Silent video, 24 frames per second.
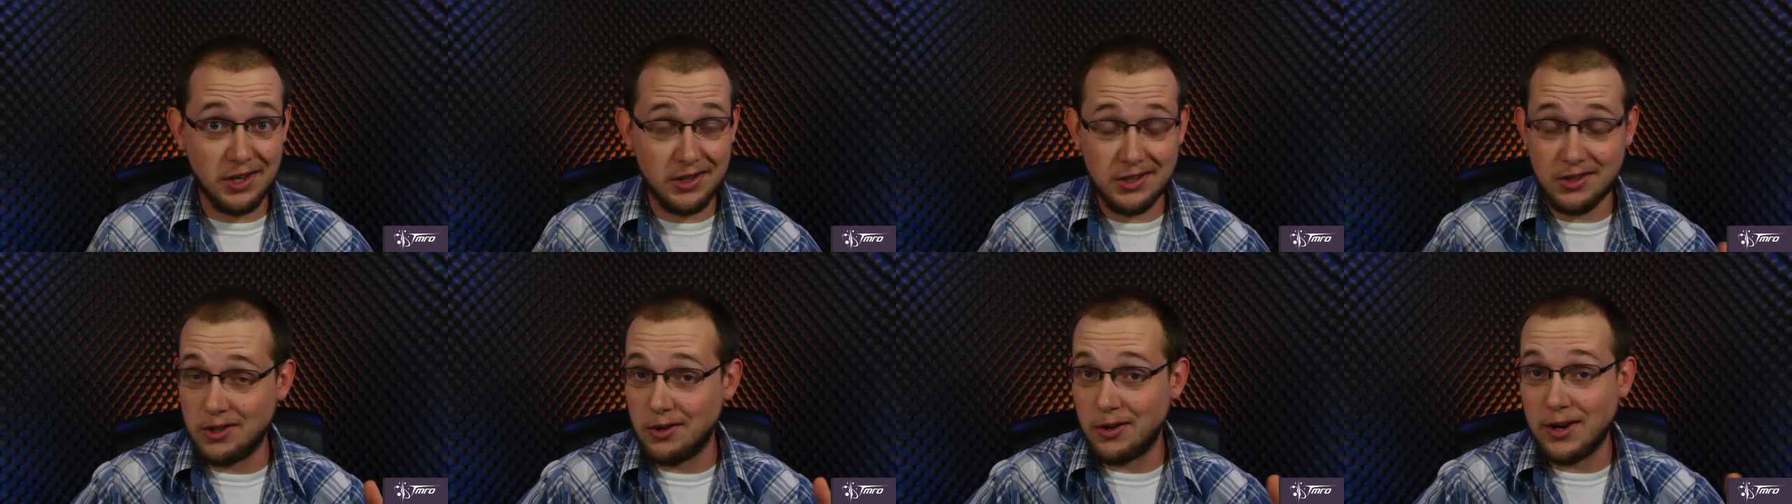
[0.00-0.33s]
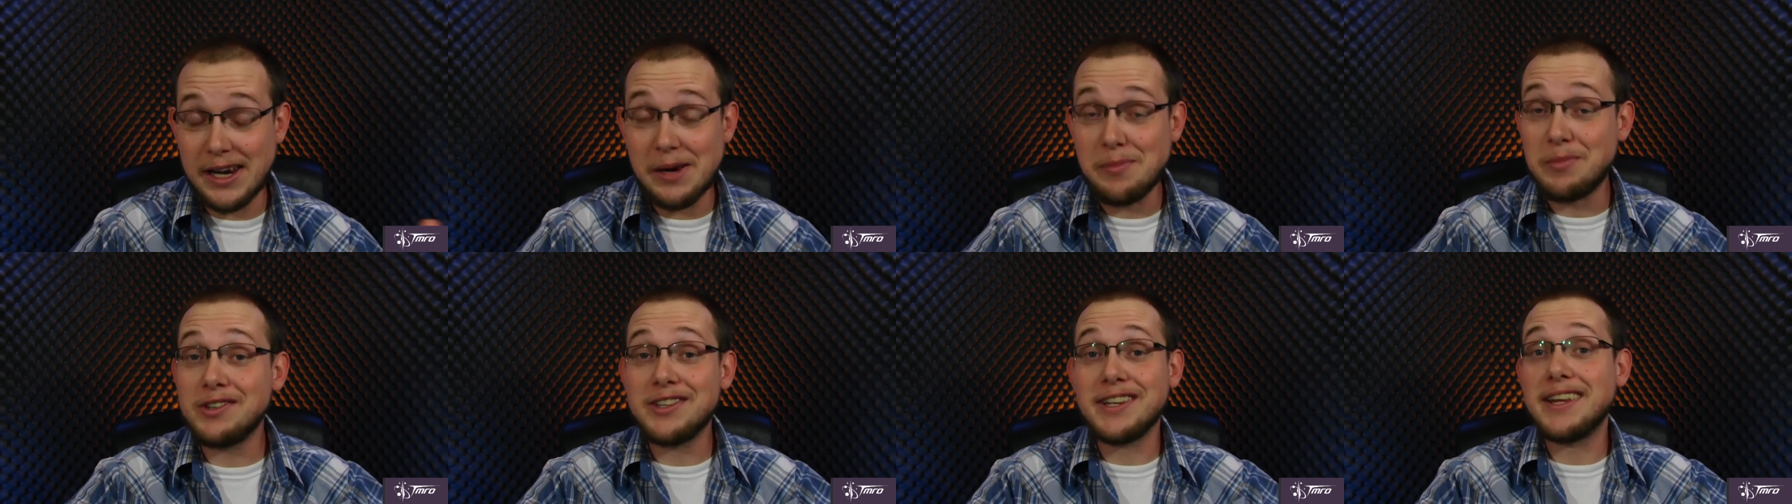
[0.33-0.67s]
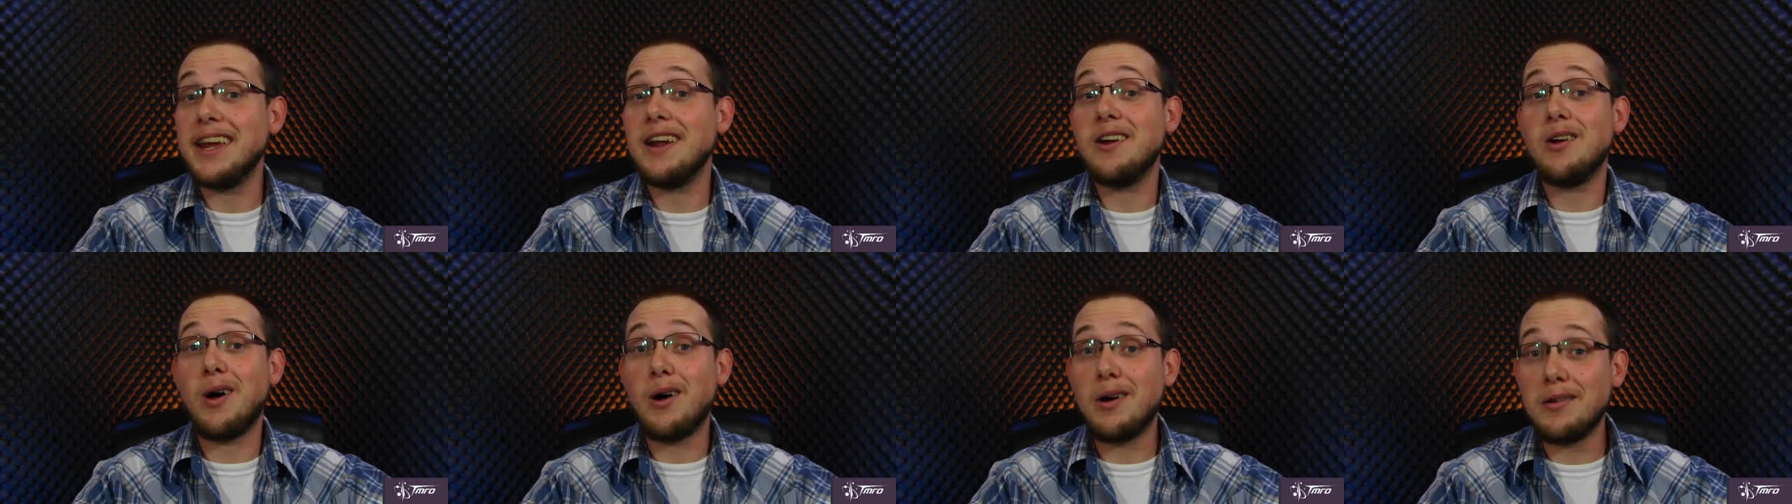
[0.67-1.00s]
that they're able to
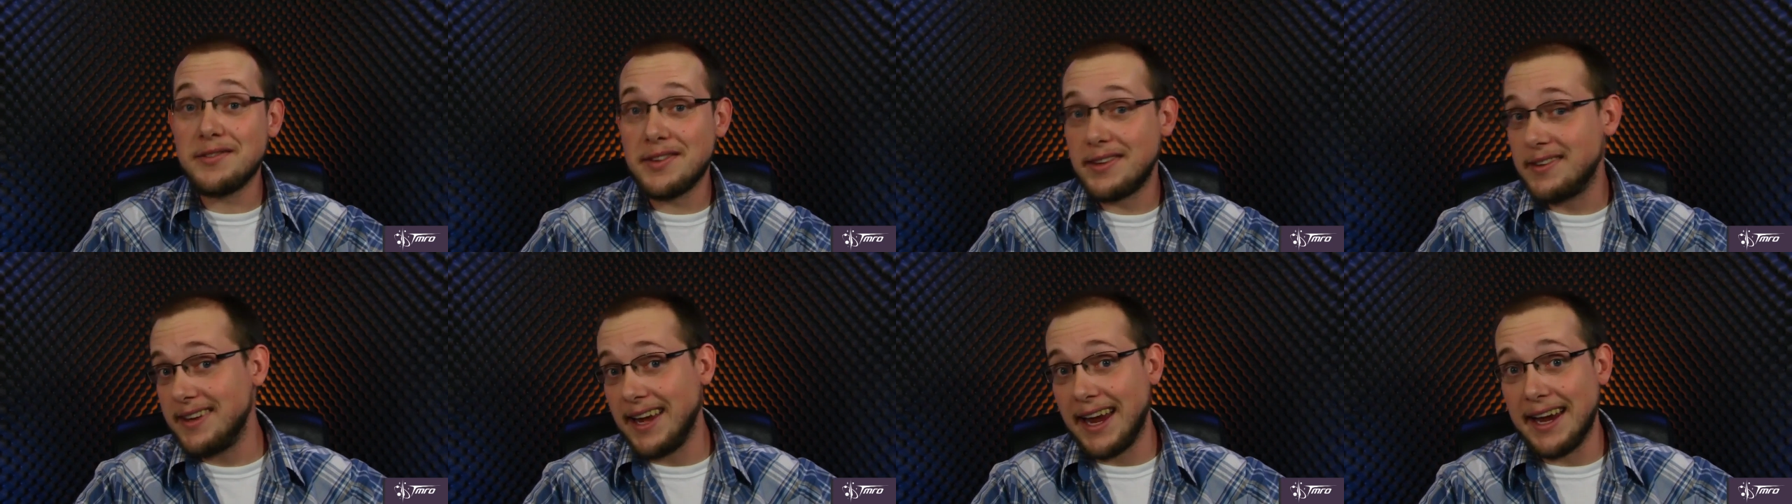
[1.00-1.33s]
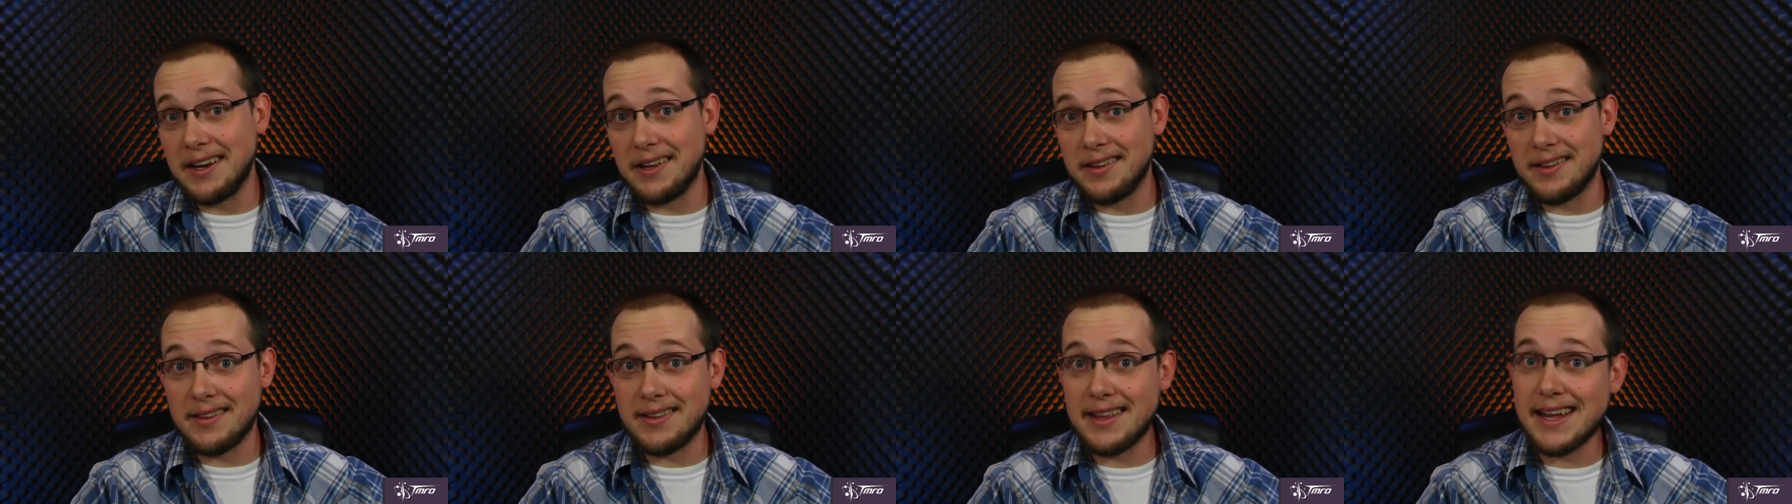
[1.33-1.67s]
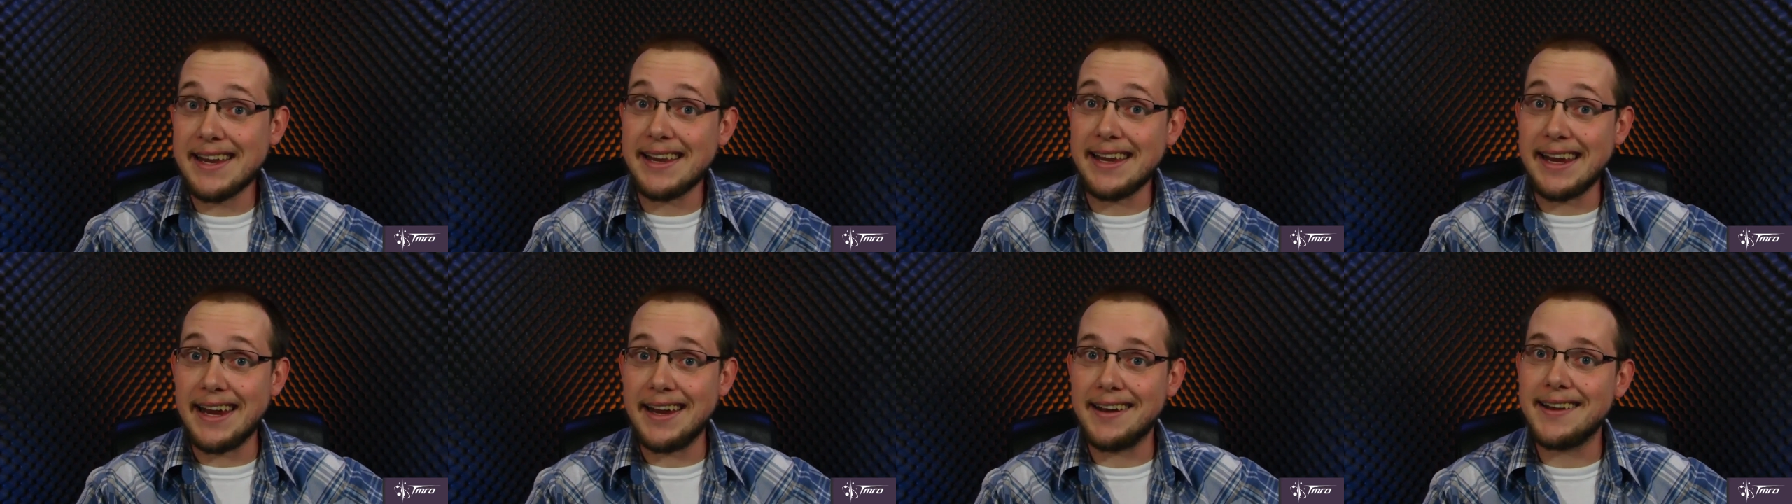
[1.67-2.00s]
get all of the data that
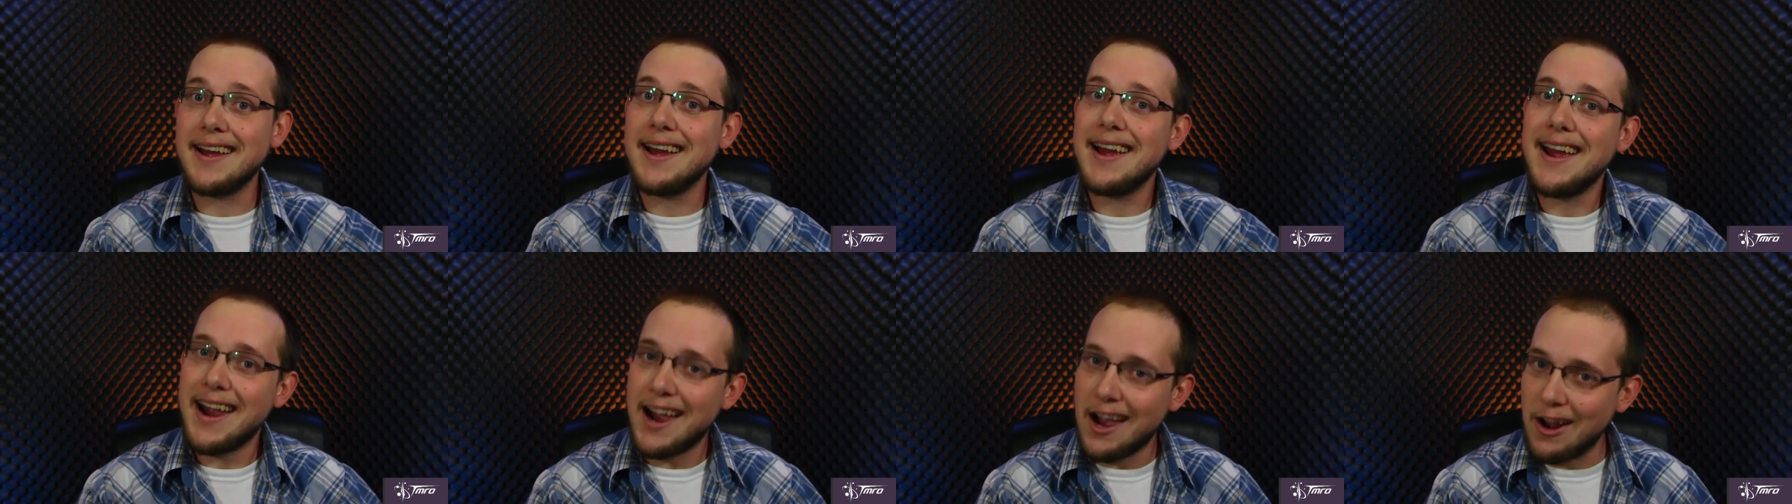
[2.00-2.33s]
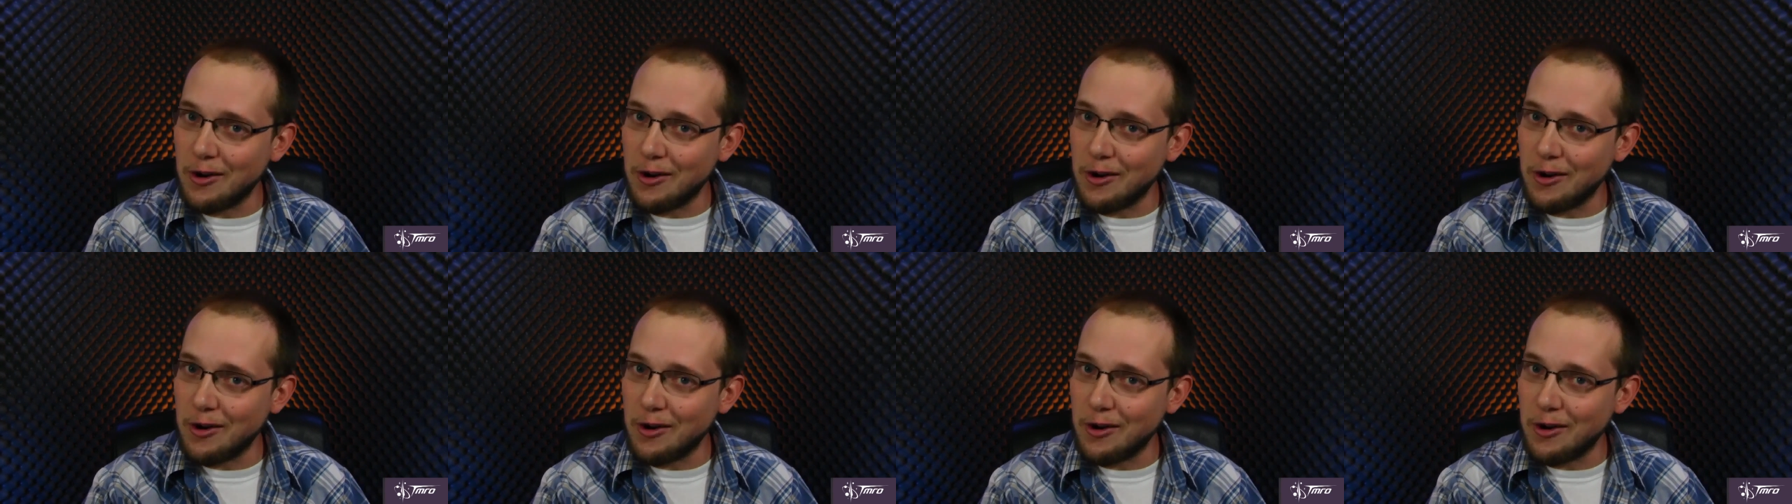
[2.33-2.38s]
they need